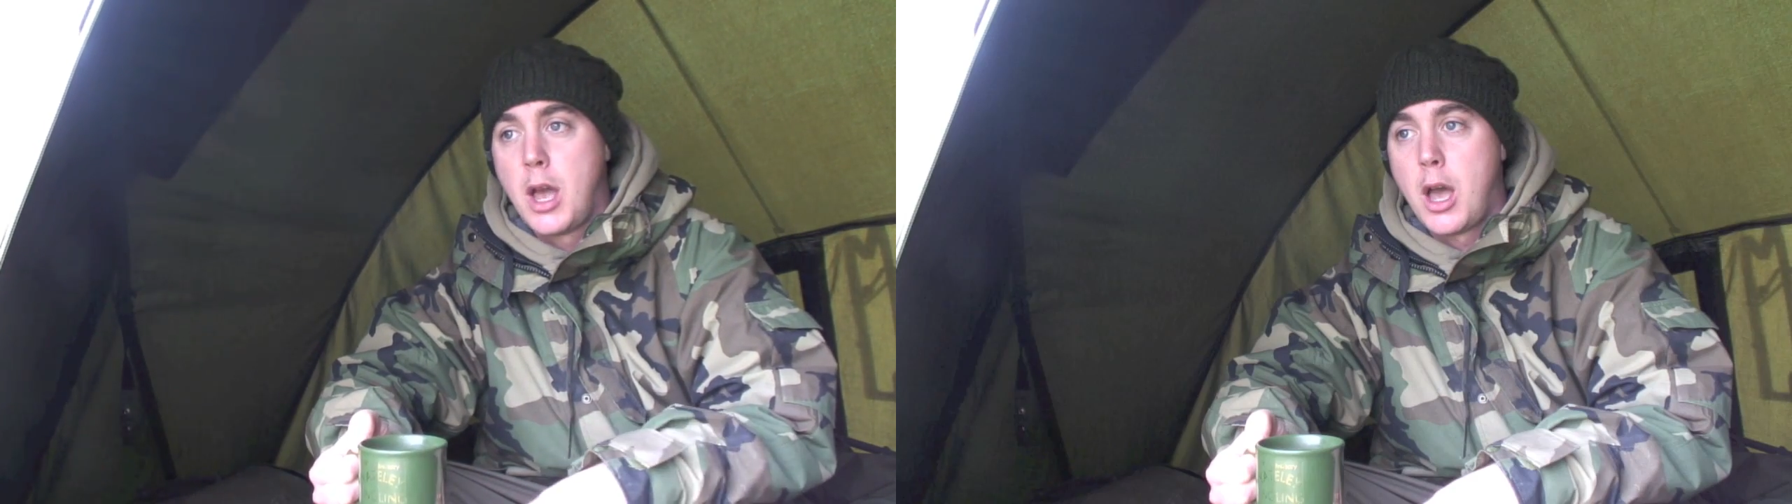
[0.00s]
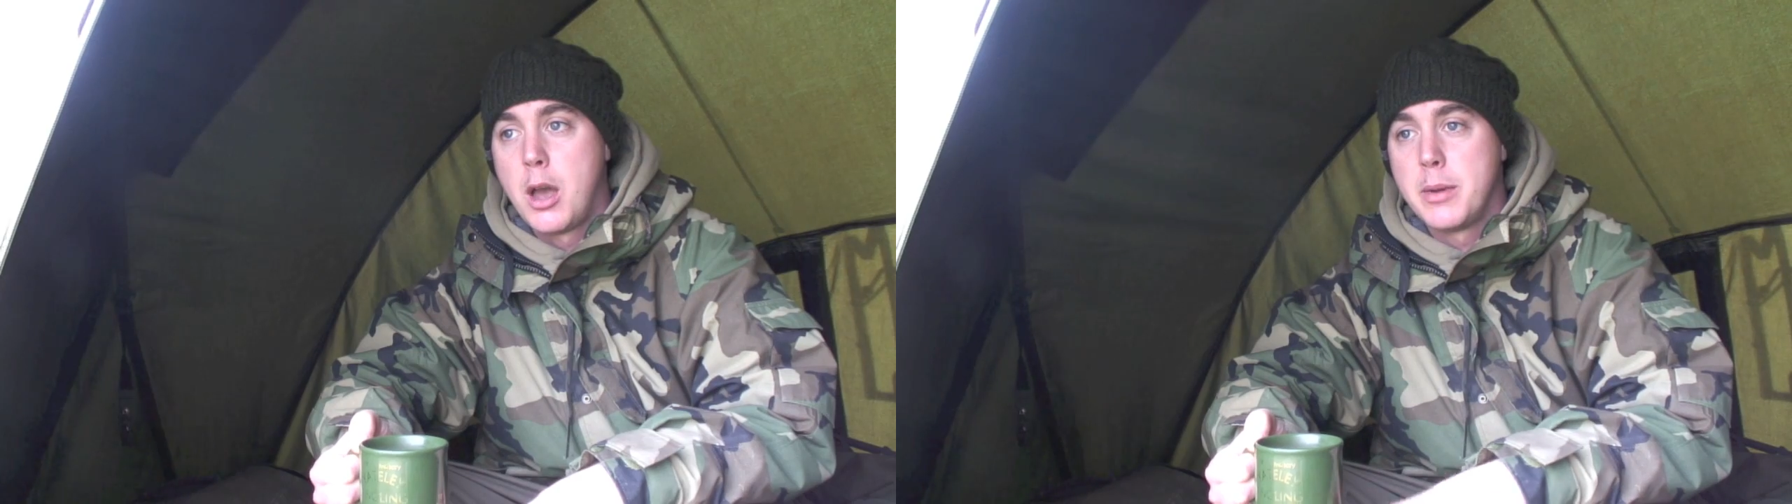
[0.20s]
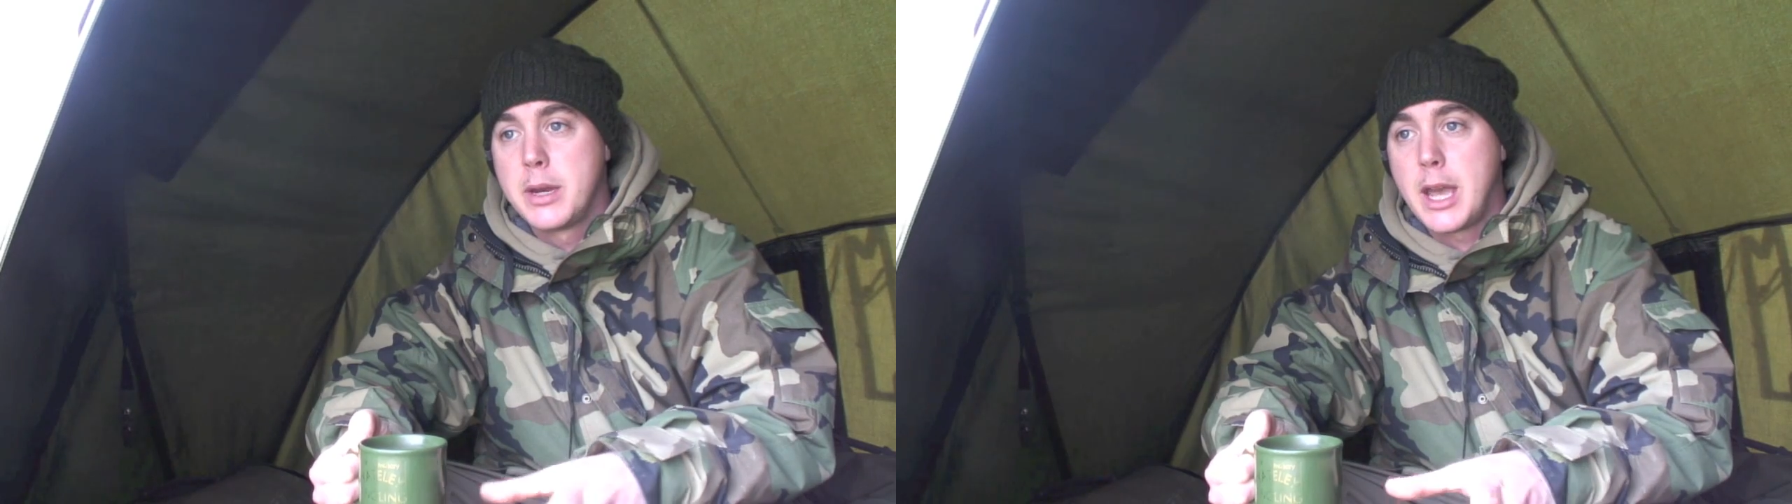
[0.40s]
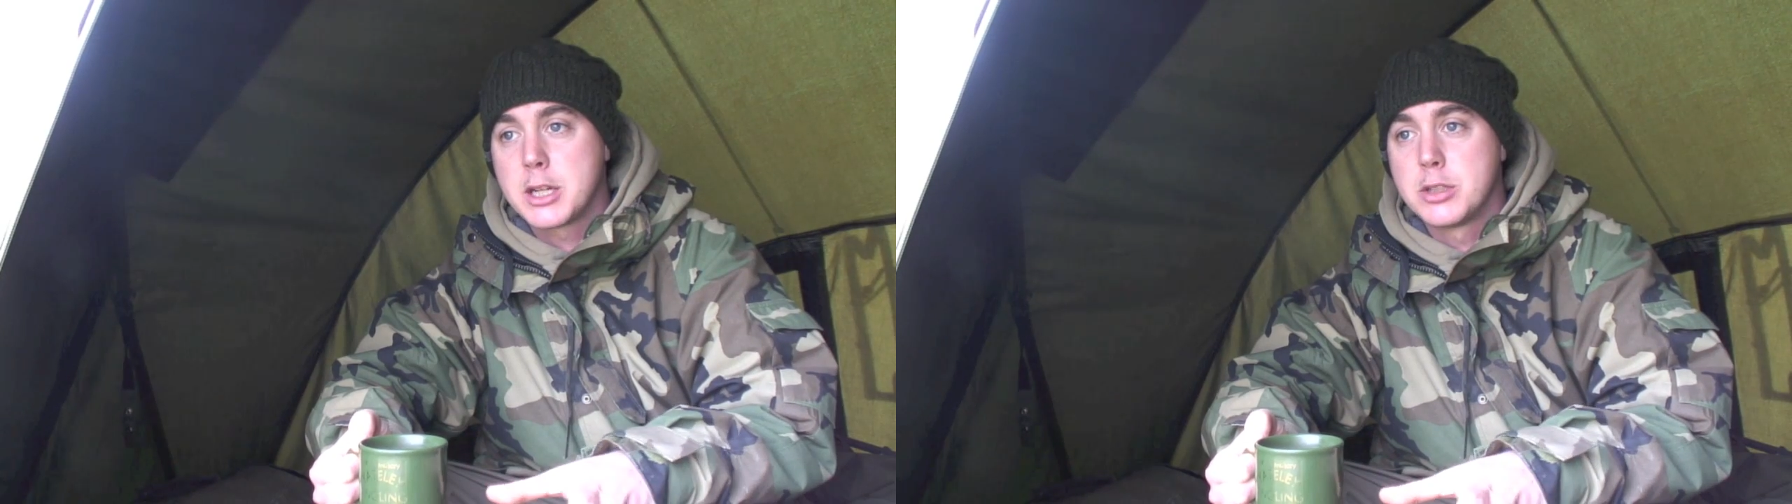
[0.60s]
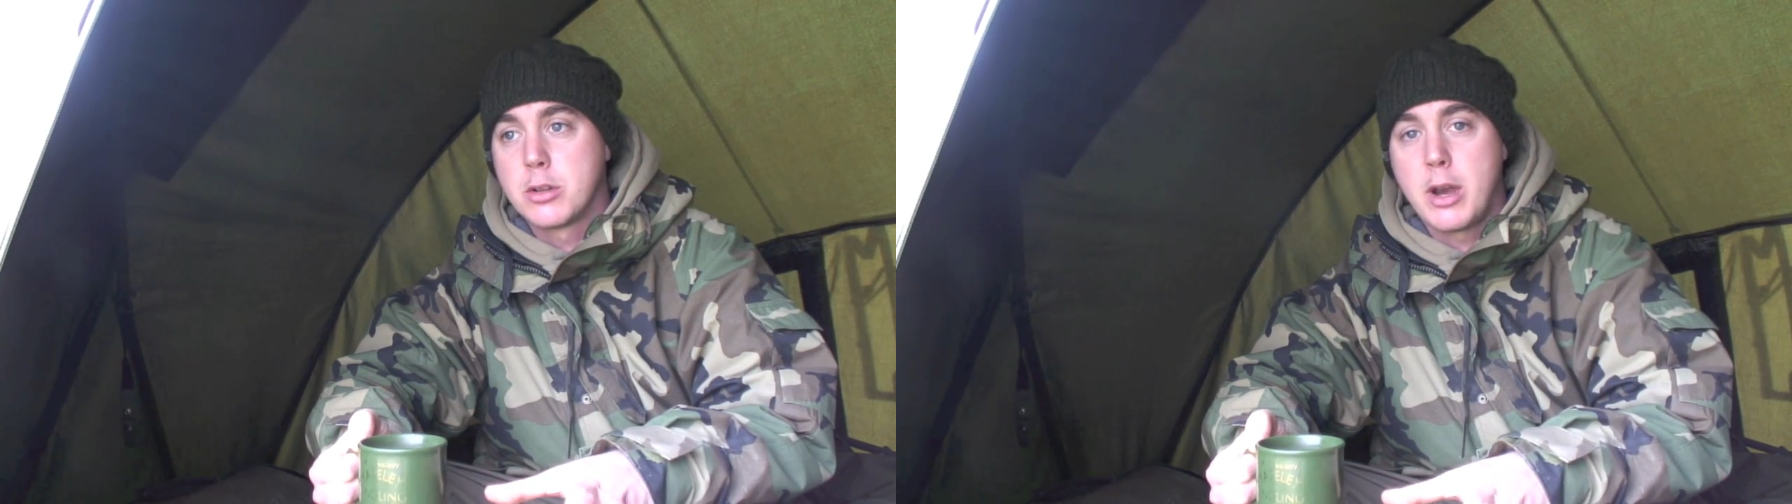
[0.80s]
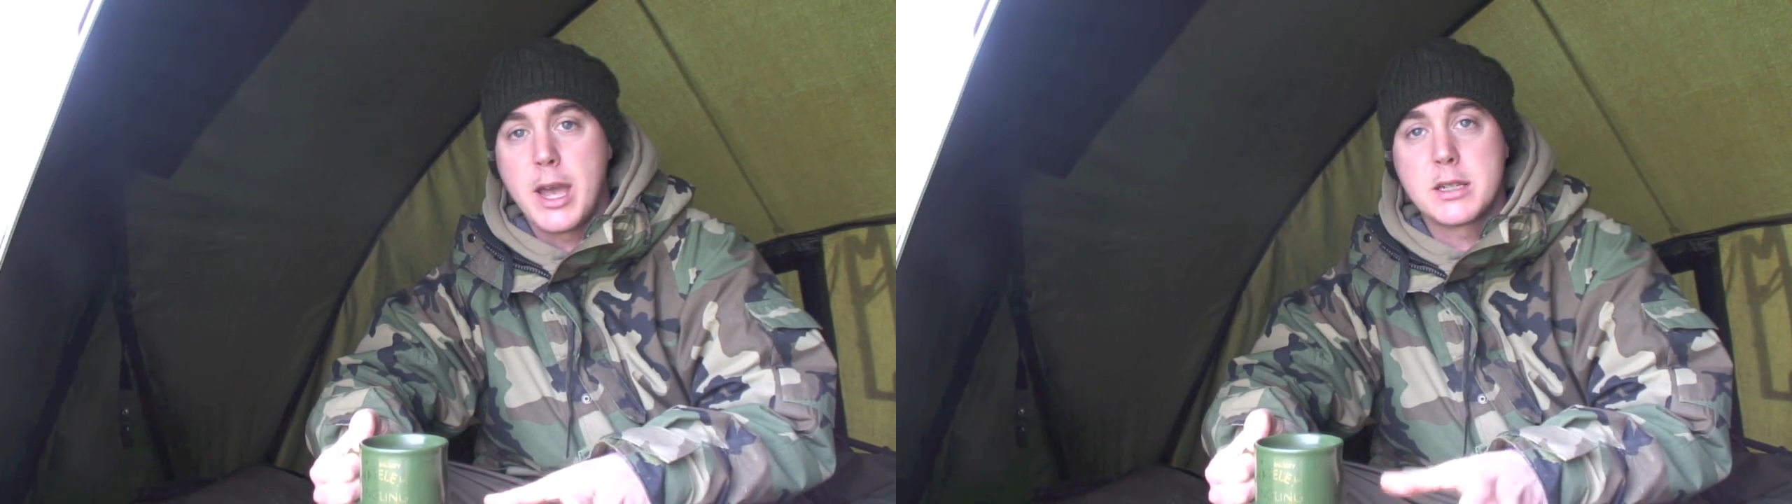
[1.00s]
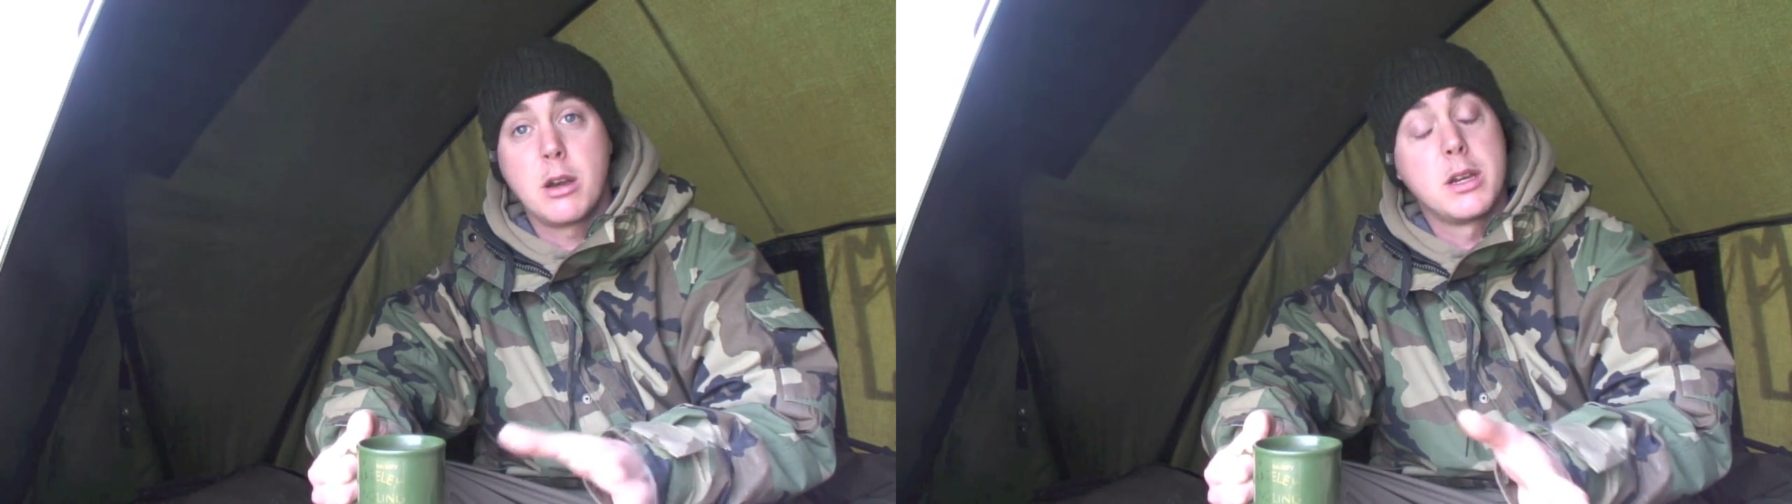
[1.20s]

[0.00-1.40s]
and the action got hectic.